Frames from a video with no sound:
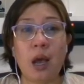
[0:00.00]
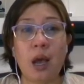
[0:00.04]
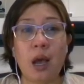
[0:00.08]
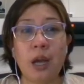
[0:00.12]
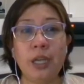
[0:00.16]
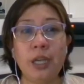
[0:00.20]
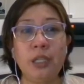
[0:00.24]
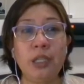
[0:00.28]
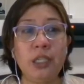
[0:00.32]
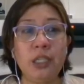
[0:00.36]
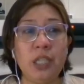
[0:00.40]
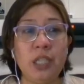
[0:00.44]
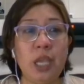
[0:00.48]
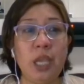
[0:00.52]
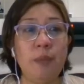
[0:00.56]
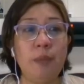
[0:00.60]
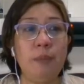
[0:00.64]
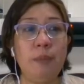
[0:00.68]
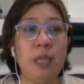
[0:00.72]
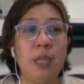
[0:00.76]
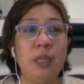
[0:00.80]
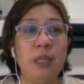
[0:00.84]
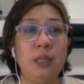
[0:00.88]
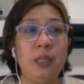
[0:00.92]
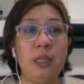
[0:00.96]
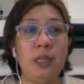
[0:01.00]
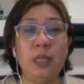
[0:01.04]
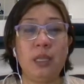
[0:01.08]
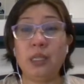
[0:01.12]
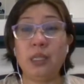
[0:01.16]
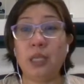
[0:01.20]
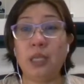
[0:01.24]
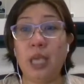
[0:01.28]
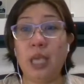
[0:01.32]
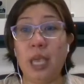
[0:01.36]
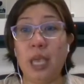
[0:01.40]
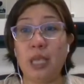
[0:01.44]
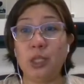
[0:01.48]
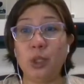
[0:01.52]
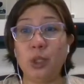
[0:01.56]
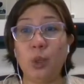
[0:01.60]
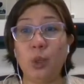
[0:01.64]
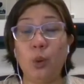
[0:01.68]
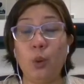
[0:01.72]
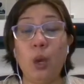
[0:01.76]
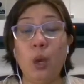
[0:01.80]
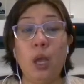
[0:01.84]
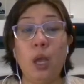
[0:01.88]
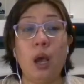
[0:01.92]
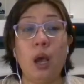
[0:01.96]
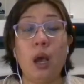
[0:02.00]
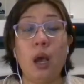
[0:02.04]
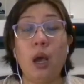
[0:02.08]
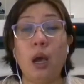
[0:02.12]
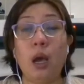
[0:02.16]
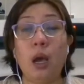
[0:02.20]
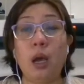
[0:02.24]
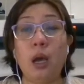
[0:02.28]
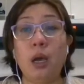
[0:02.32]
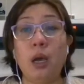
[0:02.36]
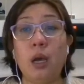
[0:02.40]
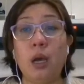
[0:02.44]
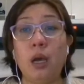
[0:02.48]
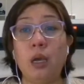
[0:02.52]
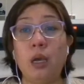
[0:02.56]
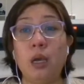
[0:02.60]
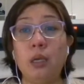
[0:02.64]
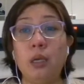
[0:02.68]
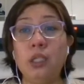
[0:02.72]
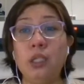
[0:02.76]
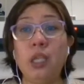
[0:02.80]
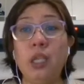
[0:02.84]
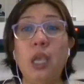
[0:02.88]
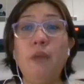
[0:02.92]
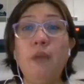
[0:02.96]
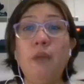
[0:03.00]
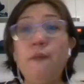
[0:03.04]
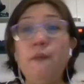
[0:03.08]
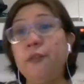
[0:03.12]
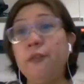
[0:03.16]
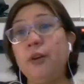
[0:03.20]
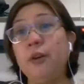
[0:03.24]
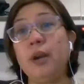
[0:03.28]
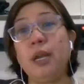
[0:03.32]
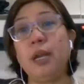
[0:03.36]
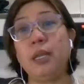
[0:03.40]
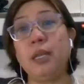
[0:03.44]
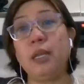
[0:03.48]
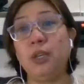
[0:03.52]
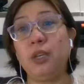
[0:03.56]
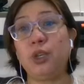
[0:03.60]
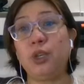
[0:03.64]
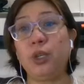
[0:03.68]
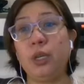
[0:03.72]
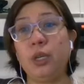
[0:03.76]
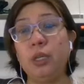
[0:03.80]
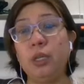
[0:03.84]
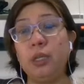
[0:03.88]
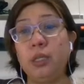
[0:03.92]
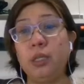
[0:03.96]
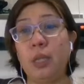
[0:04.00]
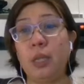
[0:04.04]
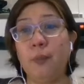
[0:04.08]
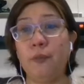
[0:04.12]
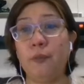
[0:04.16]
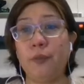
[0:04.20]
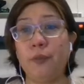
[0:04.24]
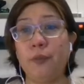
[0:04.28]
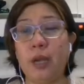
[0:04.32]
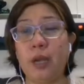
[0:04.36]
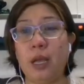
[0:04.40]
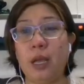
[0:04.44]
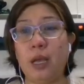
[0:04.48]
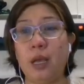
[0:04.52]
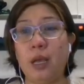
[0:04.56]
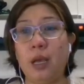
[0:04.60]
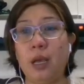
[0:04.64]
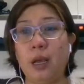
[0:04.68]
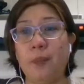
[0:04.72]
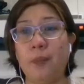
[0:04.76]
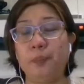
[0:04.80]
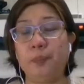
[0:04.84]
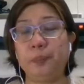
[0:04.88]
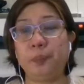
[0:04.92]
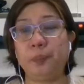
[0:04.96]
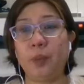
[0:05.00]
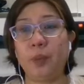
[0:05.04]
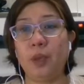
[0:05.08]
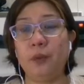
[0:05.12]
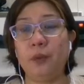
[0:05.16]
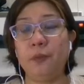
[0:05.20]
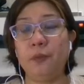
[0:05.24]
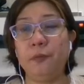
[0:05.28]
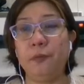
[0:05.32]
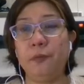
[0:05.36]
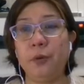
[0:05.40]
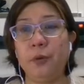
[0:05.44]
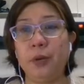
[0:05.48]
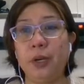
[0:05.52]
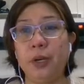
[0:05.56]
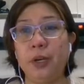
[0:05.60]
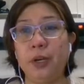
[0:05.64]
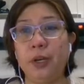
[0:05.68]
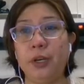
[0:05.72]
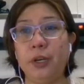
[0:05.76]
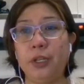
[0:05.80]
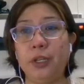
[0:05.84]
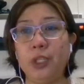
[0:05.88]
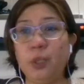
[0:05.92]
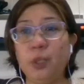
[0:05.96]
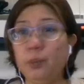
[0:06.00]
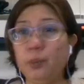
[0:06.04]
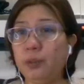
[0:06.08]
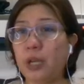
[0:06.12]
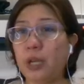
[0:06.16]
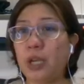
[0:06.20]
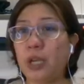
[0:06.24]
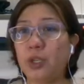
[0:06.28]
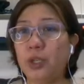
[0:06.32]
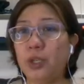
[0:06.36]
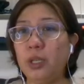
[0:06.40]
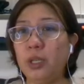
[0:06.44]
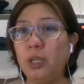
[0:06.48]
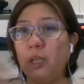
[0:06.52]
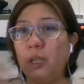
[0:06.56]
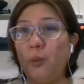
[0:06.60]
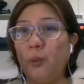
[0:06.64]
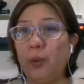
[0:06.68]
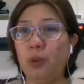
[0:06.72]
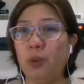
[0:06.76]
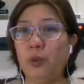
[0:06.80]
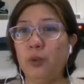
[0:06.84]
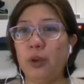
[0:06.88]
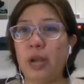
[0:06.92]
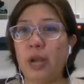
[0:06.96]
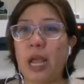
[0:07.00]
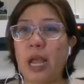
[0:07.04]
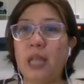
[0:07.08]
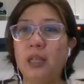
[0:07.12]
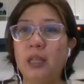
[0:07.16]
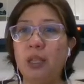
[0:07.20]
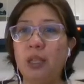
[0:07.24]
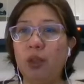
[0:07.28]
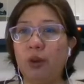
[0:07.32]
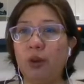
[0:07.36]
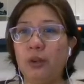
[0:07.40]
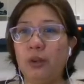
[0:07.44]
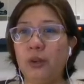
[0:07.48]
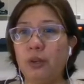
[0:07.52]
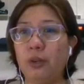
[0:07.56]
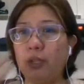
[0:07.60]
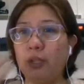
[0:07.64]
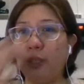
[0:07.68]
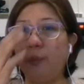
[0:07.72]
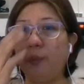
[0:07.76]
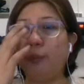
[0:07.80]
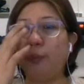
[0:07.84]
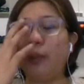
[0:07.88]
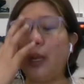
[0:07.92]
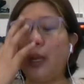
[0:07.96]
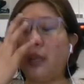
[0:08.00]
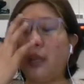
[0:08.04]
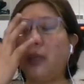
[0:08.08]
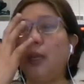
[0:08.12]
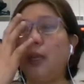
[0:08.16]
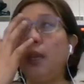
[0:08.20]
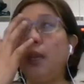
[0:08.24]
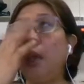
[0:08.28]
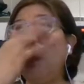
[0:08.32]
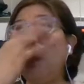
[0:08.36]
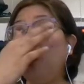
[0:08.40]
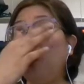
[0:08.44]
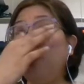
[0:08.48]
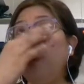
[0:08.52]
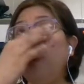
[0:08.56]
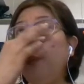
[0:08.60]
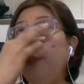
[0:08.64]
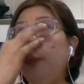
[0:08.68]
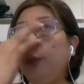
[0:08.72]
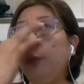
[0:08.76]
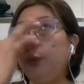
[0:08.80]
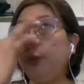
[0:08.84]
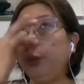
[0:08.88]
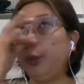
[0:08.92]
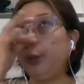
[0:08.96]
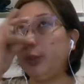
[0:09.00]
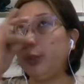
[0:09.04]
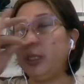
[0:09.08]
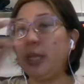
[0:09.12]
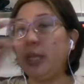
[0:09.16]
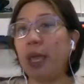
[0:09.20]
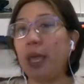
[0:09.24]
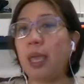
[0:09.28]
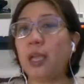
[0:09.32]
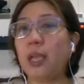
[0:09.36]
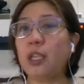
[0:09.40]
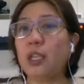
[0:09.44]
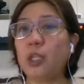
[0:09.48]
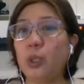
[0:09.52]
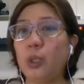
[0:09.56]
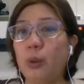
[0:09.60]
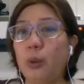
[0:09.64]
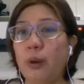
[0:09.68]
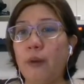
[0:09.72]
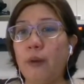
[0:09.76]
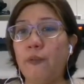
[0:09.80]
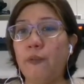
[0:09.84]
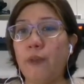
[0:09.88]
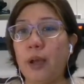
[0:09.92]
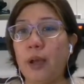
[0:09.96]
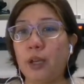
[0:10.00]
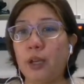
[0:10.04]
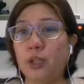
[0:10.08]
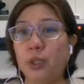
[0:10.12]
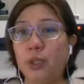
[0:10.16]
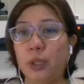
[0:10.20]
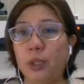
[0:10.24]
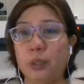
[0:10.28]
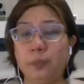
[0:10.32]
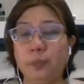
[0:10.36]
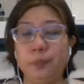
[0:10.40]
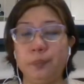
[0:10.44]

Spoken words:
the same in this case. So same for addition, same for subtraction. When you're adding or you're subtracting, we both use the XOR function.